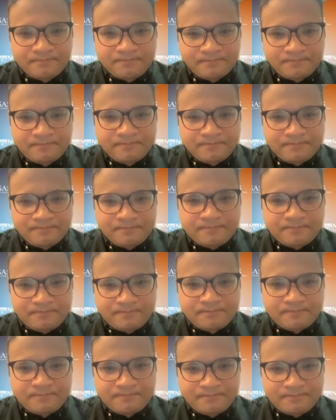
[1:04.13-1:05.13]

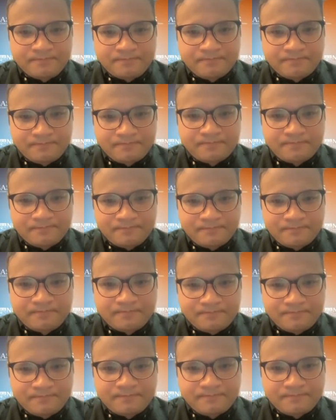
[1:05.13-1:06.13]

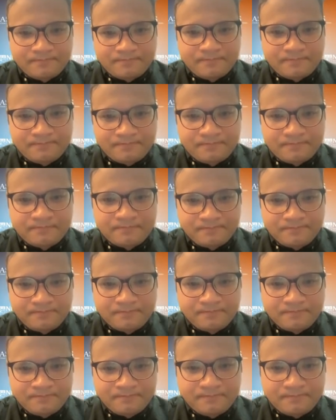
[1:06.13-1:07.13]

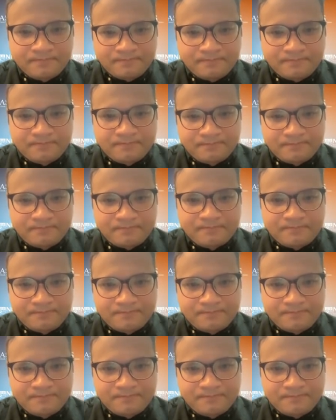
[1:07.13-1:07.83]
The person shown says nothing.